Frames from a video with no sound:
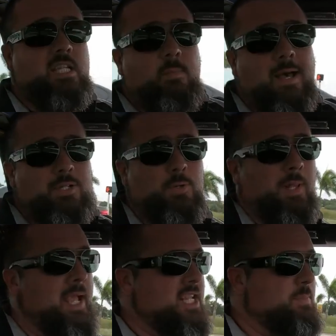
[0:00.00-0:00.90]
Takes about 2
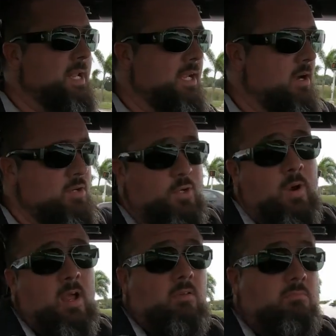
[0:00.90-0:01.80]
lanes, but it turns
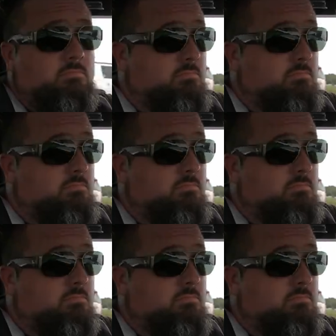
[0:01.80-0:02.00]
around.